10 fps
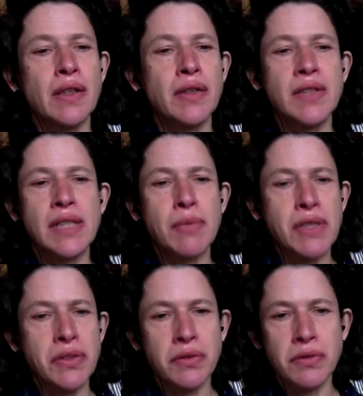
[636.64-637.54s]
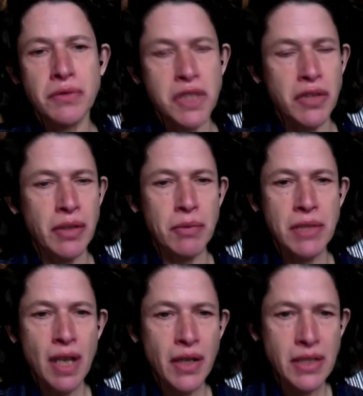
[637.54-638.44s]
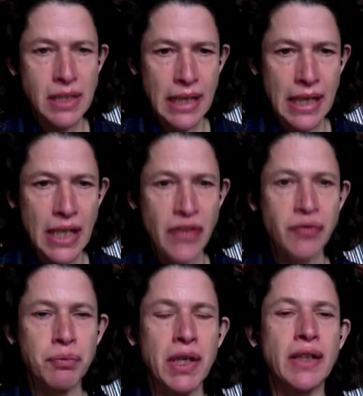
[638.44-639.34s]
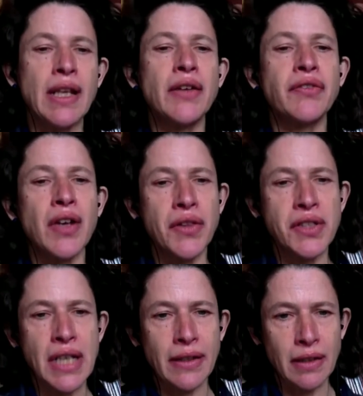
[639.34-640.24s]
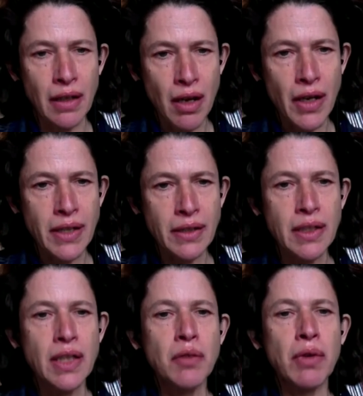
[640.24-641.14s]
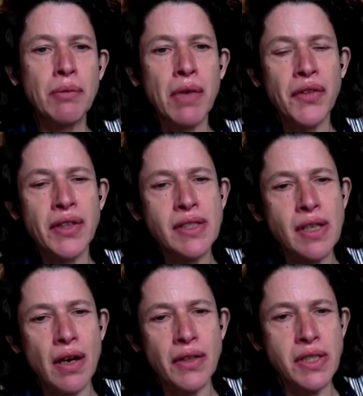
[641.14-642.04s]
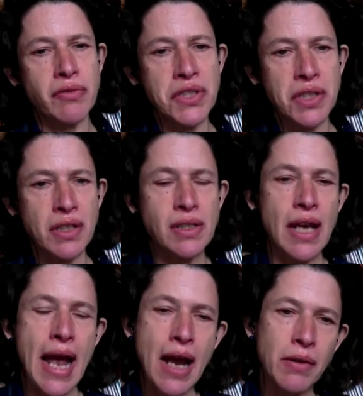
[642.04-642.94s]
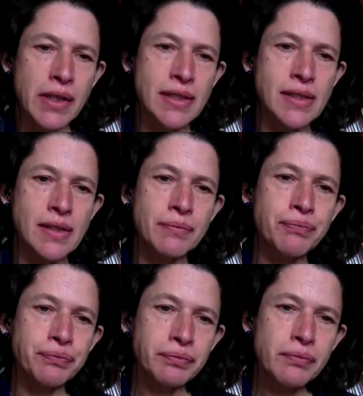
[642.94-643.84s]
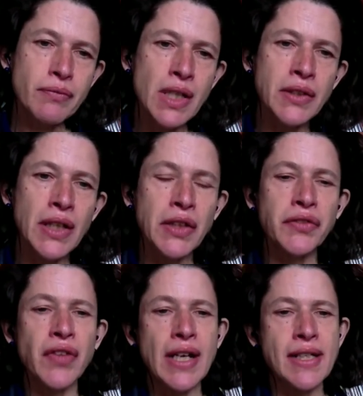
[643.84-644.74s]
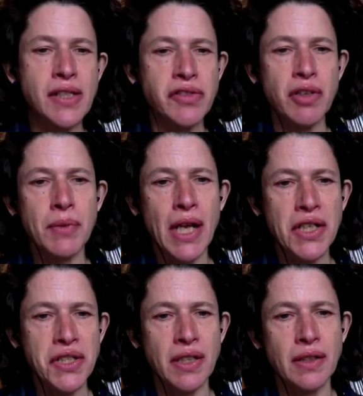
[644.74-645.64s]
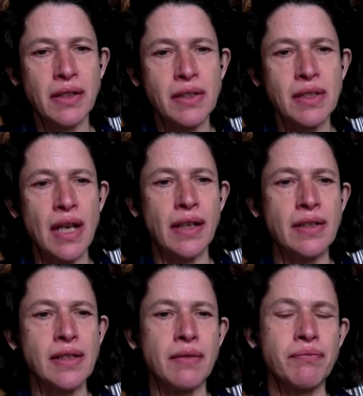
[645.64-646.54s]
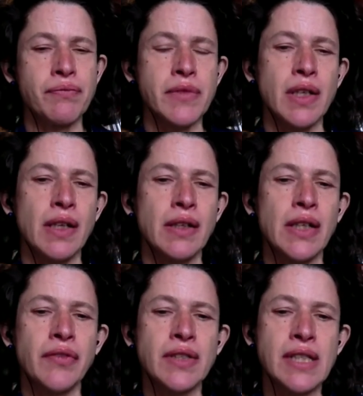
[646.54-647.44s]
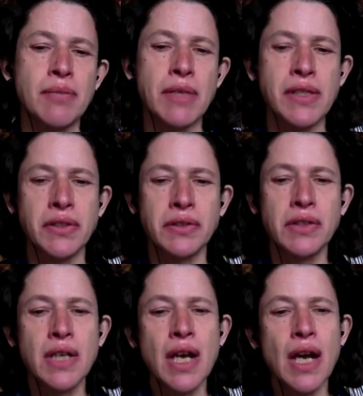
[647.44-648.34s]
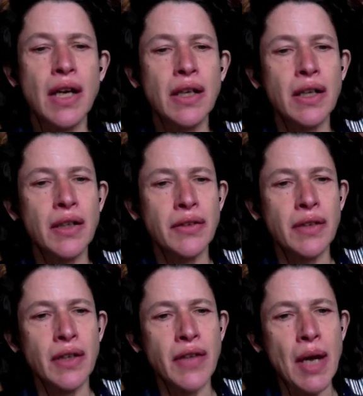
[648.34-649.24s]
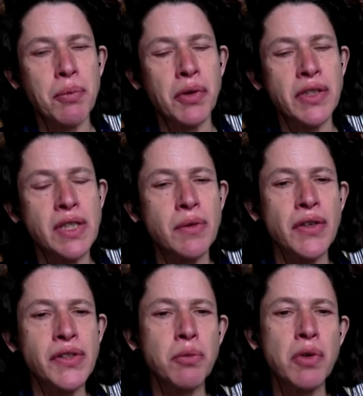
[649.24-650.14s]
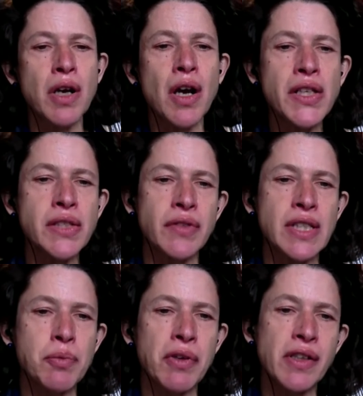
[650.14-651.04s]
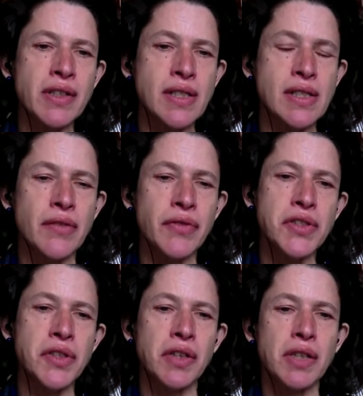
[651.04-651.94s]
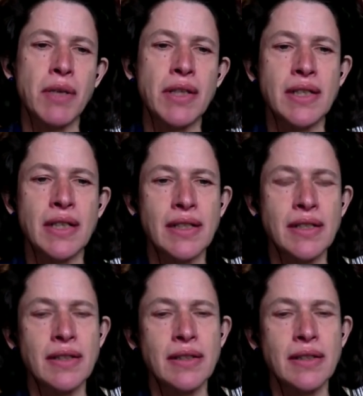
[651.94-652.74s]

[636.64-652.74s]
dismissal during maternity leave, and then further down the line, when mothers asked to reduce their hours, they can face discrimination and even dismissal at that point as well. So what kinds of experiences have you documented?